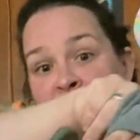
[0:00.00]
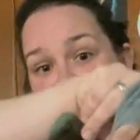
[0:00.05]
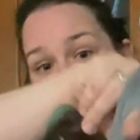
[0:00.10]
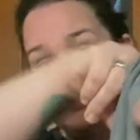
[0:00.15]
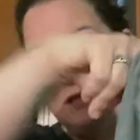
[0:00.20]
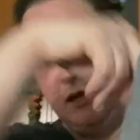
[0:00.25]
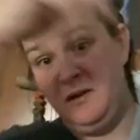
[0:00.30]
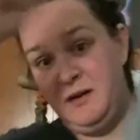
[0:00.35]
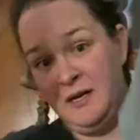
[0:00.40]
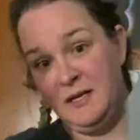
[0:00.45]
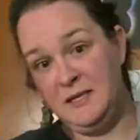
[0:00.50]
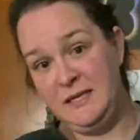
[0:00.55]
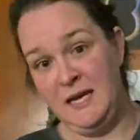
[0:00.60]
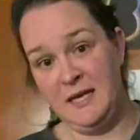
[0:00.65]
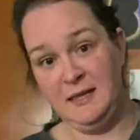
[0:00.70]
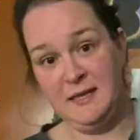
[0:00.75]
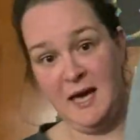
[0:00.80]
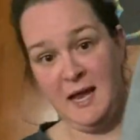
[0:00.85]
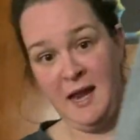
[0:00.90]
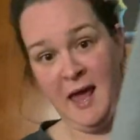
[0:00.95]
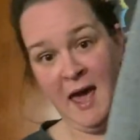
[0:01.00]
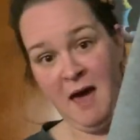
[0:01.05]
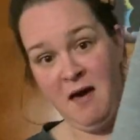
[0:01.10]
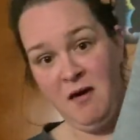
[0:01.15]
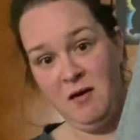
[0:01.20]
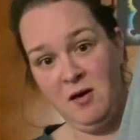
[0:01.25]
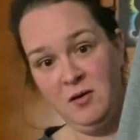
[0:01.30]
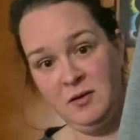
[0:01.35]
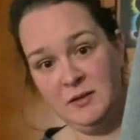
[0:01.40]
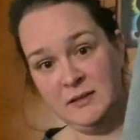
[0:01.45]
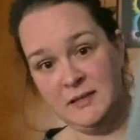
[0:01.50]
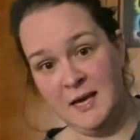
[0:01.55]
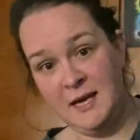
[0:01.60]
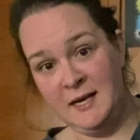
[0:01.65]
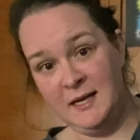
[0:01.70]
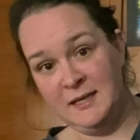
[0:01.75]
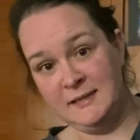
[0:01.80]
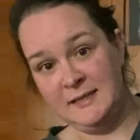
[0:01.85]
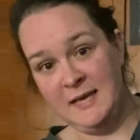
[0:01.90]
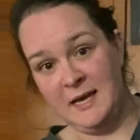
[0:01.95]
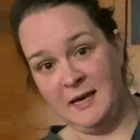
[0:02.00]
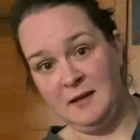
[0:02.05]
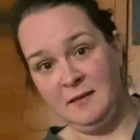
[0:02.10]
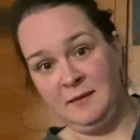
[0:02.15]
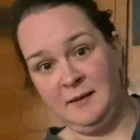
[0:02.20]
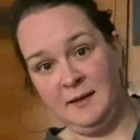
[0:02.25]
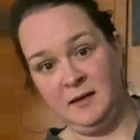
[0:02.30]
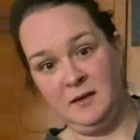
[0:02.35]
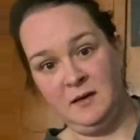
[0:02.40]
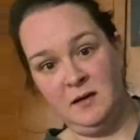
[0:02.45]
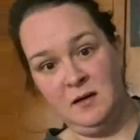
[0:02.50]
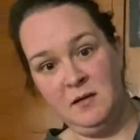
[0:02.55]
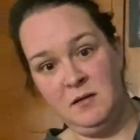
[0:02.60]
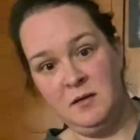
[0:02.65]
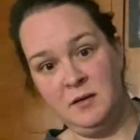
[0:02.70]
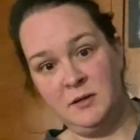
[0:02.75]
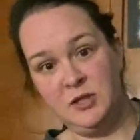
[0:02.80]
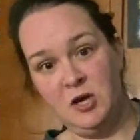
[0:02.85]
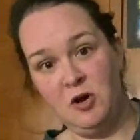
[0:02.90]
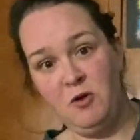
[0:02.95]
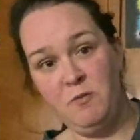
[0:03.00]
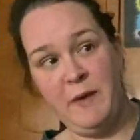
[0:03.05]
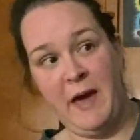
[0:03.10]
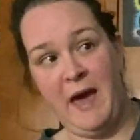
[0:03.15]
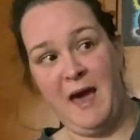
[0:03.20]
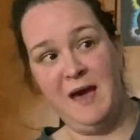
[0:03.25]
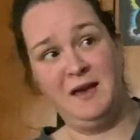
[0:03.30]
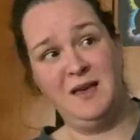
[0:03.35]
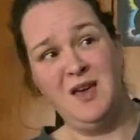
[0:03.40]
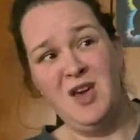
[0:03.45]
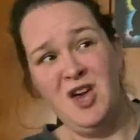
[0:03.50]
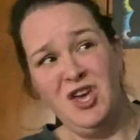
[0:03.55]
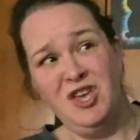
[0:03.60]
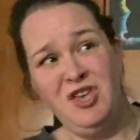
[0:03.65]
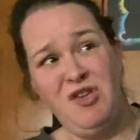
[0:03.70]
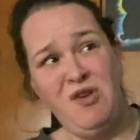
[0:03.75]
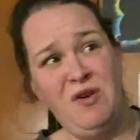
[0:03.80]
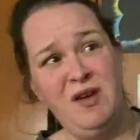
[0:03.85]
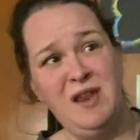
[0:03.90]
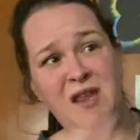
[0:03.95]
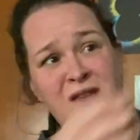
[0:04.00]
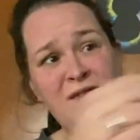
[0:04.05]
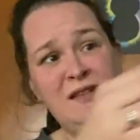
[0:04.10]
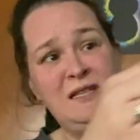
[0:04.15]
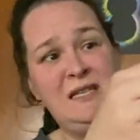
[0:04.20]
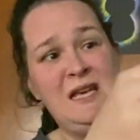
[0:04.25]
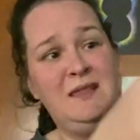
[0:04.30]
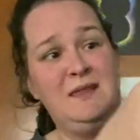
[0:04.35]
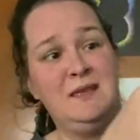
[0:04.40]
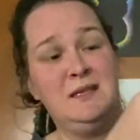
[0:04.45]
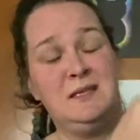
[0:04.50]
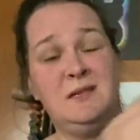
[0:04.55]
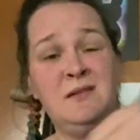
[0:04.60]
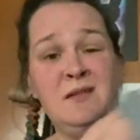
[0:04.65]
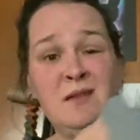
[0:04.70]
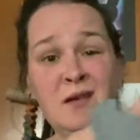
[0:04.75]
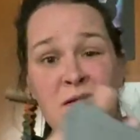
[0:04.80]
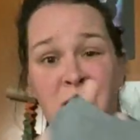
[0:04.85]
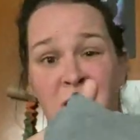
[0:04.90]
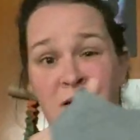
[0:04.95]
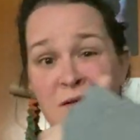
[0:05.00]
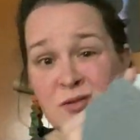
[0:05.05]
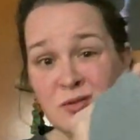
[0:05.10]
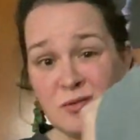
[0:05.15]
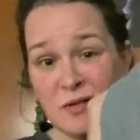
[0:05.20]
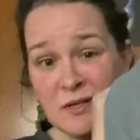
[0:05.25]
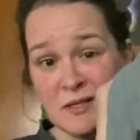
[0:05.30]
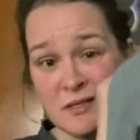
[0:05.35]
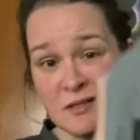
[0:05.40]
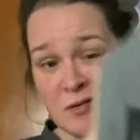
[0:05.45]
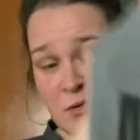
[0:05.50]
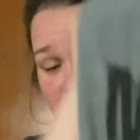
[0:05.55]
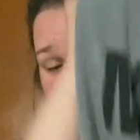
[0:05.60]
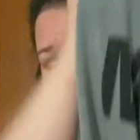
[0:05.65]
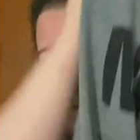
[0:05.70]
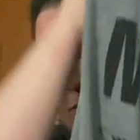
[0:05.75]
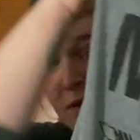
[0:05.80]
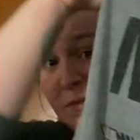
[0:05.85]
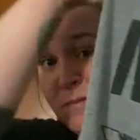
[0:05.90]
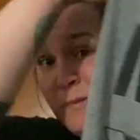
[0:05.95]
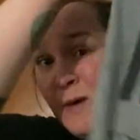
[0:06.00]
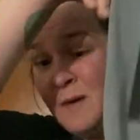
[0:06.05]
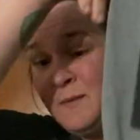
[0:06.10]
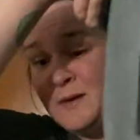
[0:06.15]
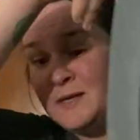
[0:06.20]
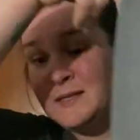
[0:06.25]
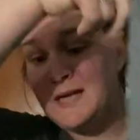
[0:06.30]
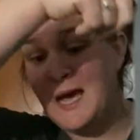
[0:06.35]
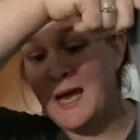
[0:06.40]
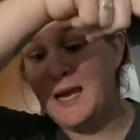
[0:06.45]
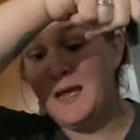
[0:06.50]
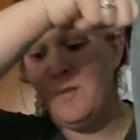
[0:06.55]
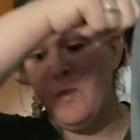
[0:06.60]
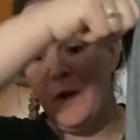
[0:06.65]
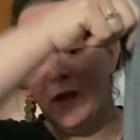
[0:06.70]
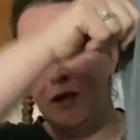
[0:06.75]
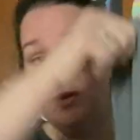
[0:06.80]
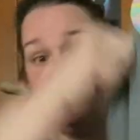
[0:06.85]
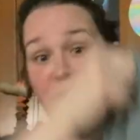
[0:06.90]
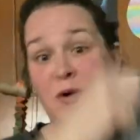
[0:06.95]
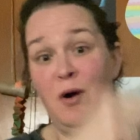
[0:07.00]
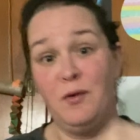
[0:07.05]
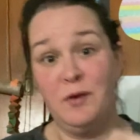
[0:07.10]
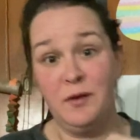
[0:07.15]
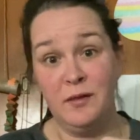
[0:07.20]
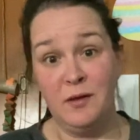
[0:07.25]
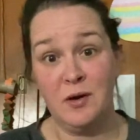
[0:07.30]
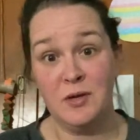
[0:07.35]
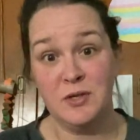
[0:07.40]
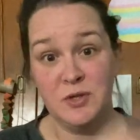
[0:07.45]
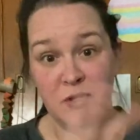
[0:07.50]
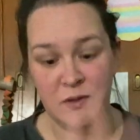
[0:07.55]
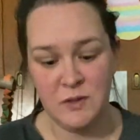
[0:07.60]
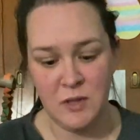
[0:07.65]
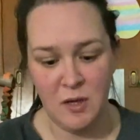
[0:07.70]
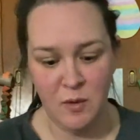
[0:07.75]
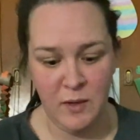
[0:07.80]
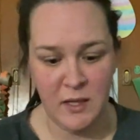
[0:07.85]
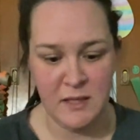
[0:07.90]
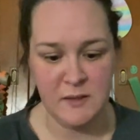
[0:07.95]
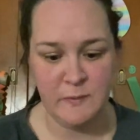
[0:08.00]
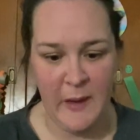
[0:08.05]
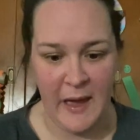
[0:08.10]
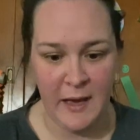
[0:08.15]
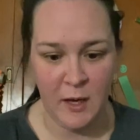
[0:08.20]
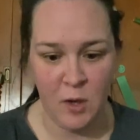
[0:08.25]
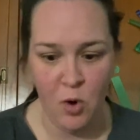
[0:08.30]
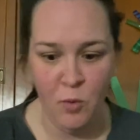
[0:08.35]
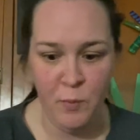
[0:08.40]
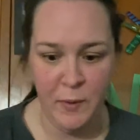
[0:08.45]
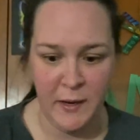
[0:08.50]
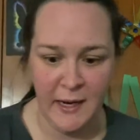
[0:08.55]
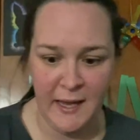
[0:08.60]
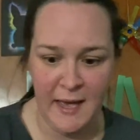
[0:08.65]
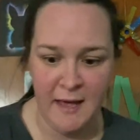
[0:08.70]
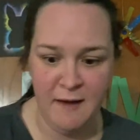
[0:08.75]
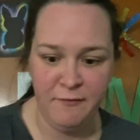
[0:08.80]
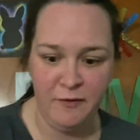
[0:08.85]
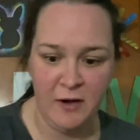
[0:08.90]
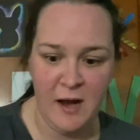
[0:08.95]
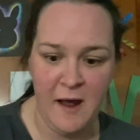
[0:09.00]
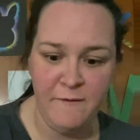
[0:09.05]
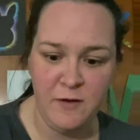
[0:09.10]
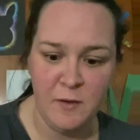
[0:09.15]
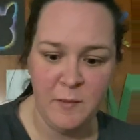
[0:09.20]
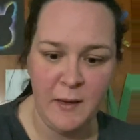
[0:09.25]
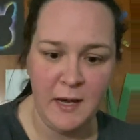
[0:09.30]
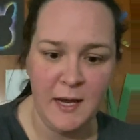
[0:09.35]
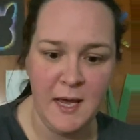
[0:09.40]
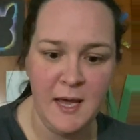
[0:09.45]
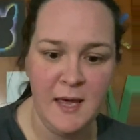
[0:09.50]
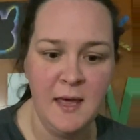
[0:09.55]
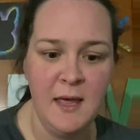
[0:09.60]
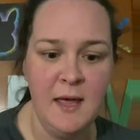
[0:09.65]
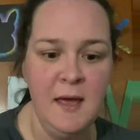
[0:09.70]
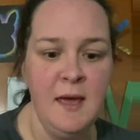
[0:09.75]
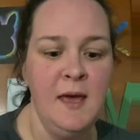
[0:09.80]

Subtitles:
So you can take that out, and it's like a little tote bag. You could even take this to the grocery store with mommy and daddy when you go to the grocery store, when it's back open again for everybody.